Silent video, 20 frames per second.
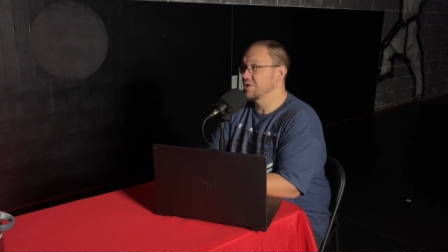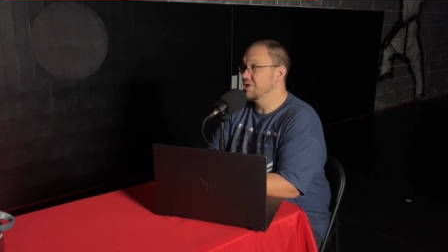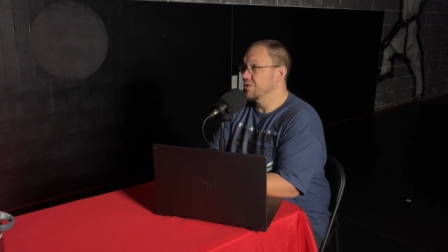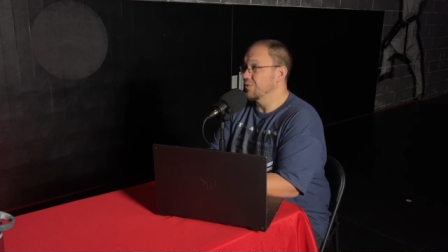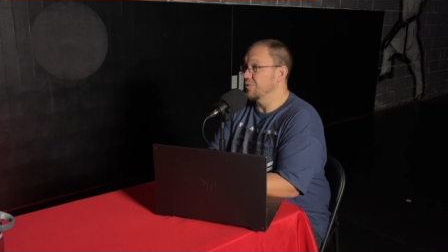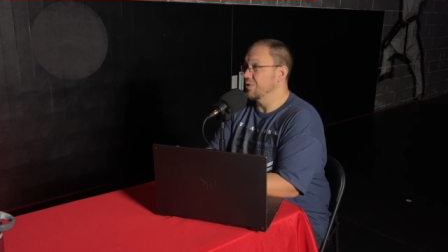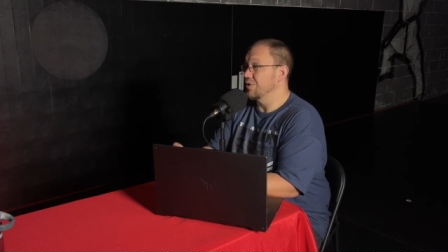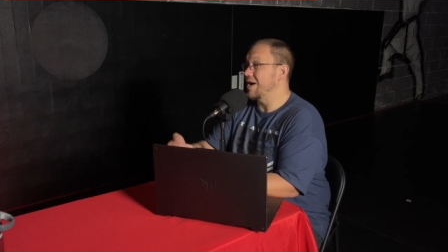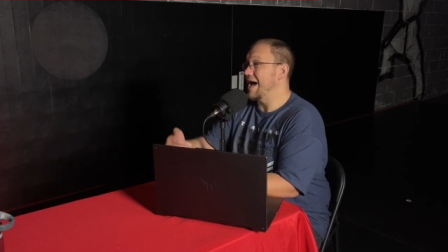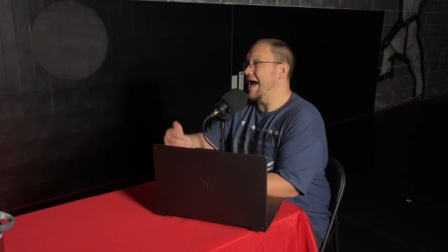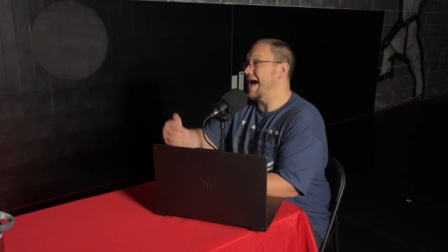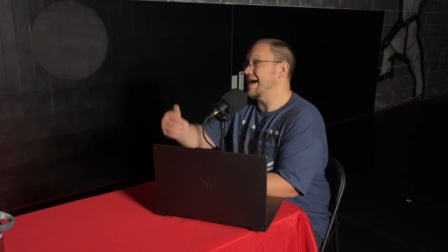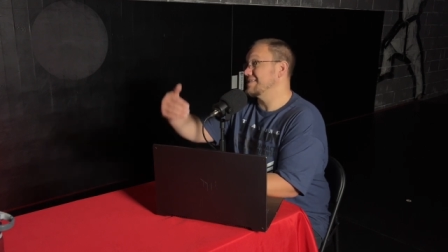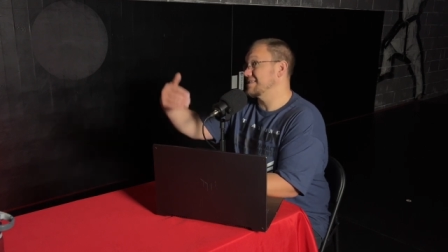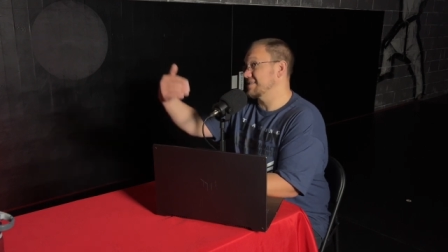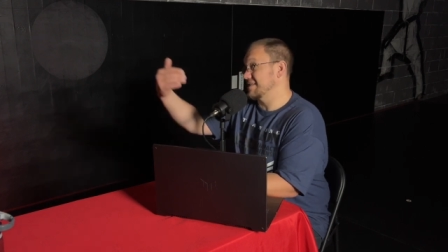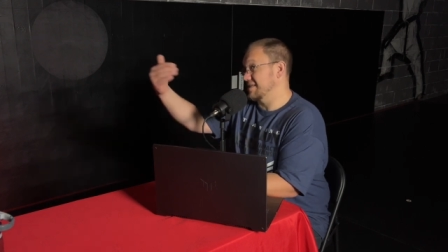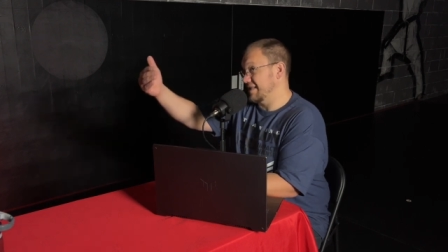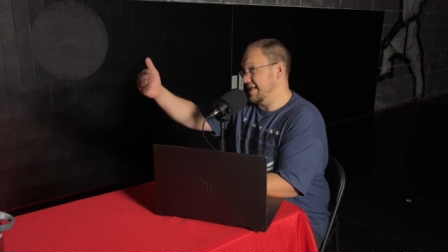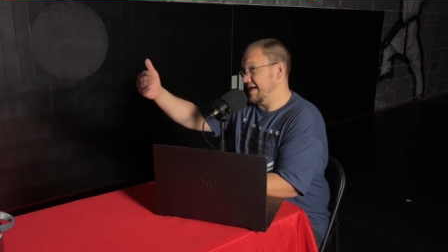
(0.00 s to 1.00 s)
they will
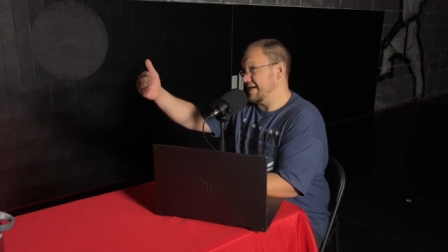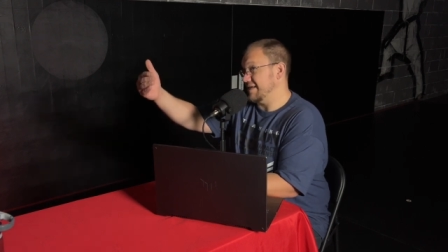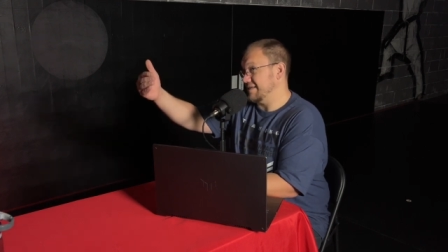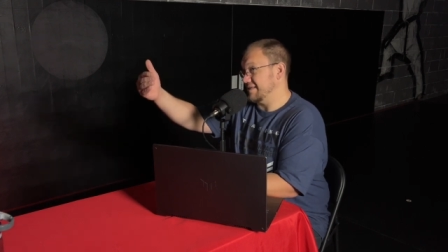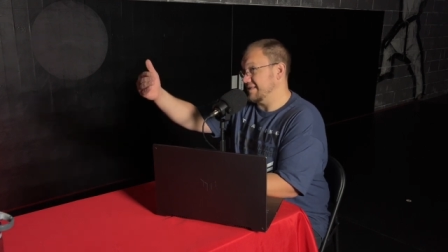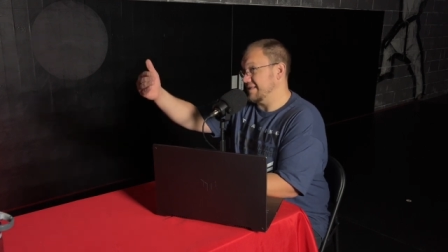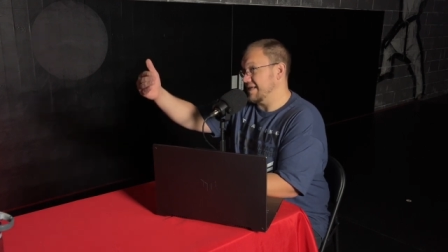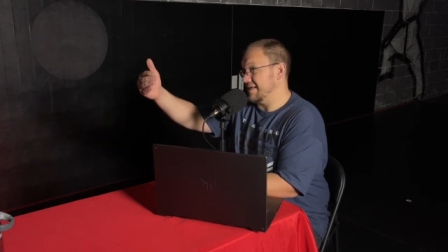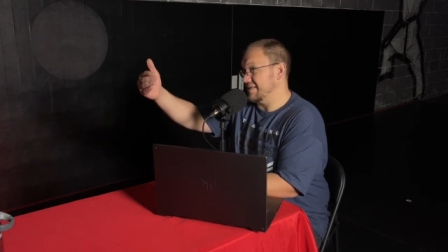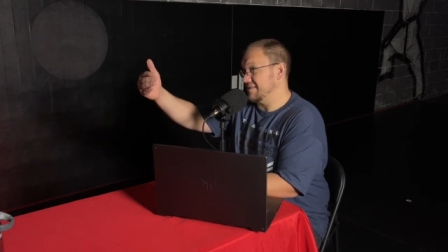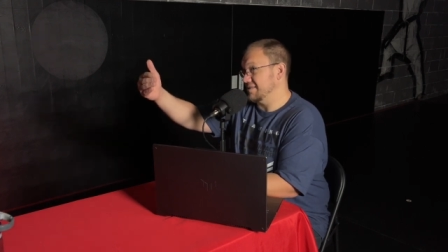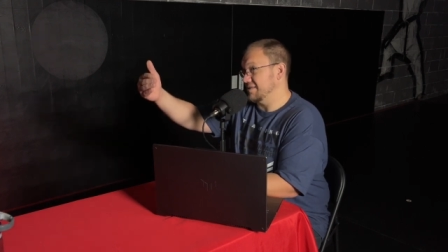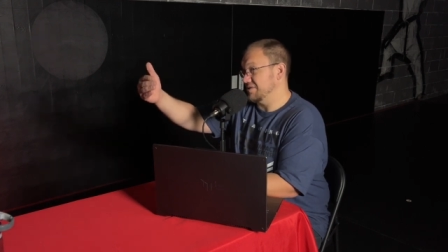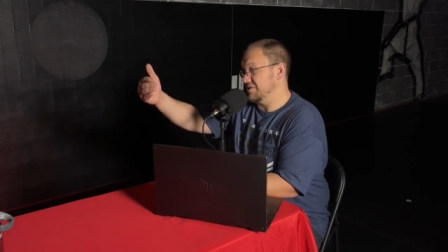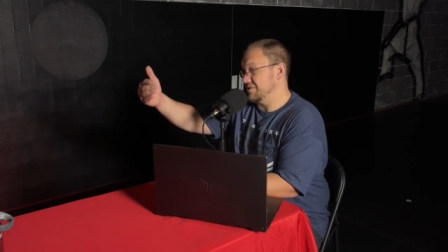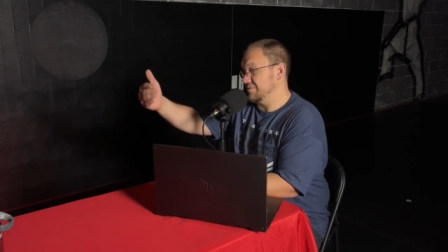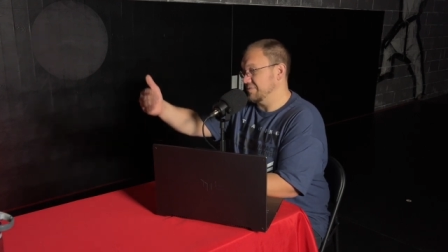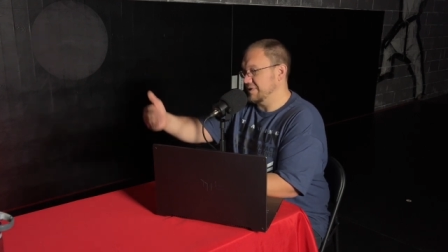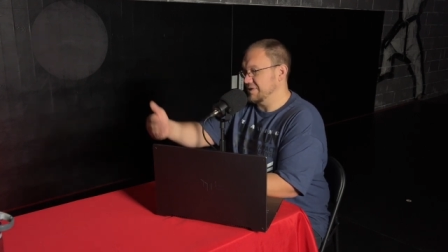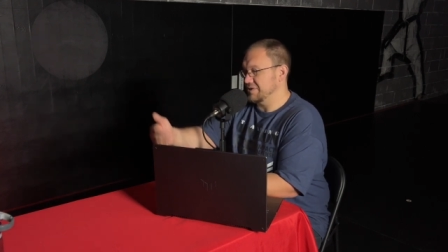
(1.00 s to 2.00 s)
escalated. escalate that yeah.
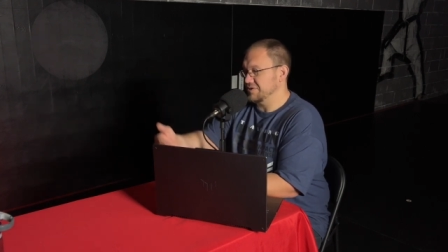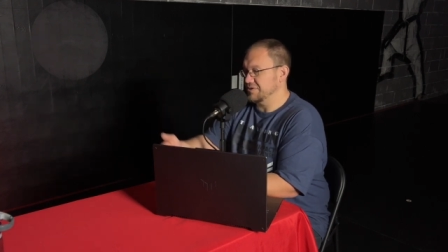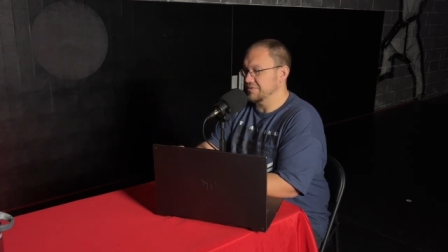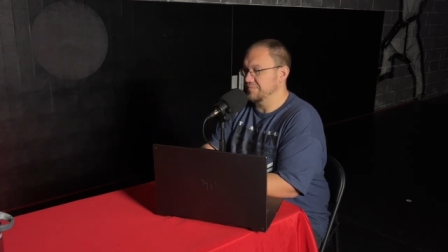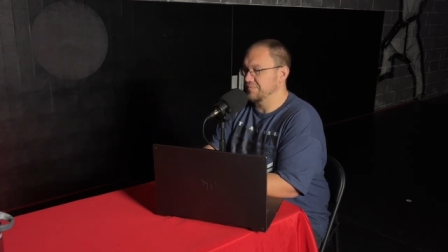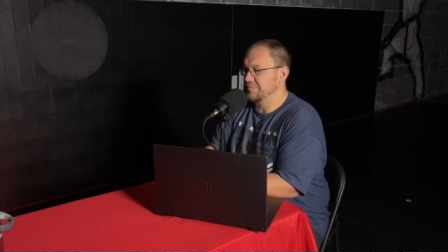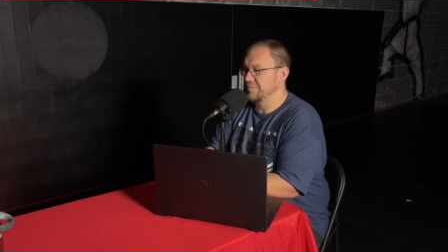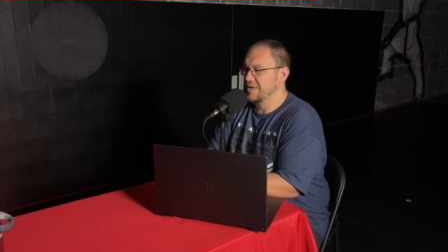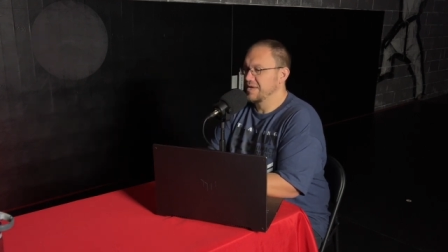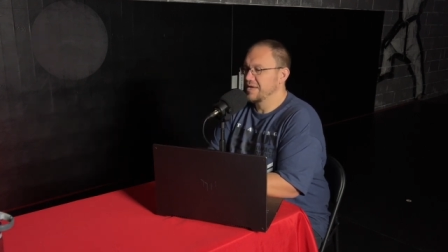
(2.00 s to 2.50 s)
situation.